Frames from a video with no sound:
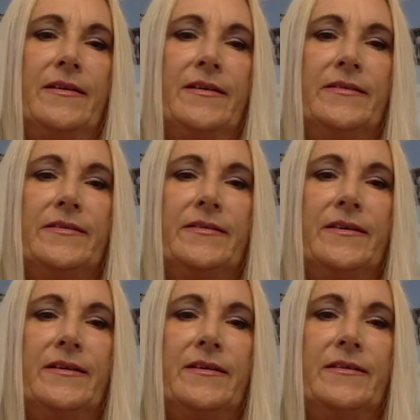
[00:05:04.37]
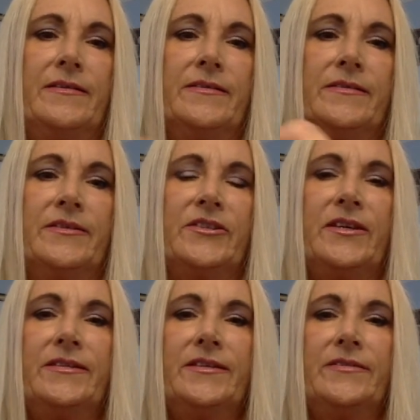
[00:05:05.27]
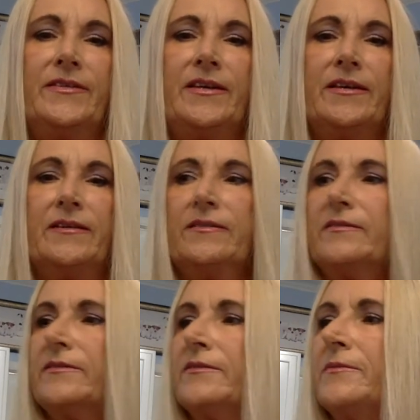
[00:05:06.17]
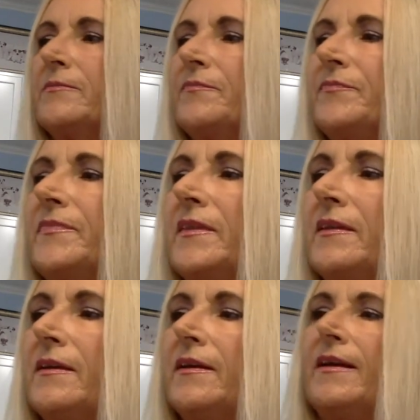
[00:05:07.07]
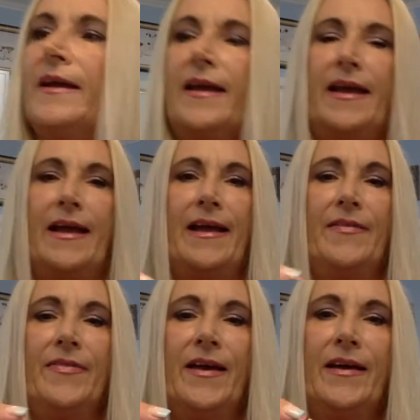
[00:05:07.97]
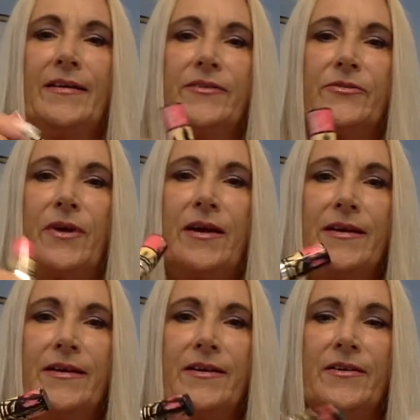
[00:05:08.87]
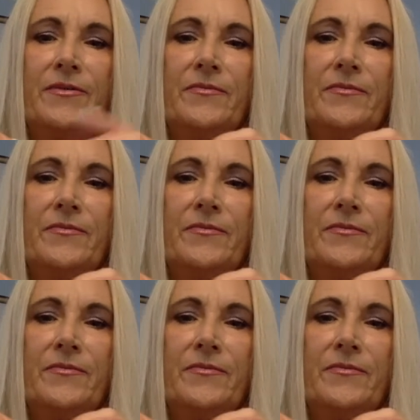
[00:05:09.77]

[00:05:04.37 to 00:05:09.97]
it's the Suggestive Kiss, and that is right here,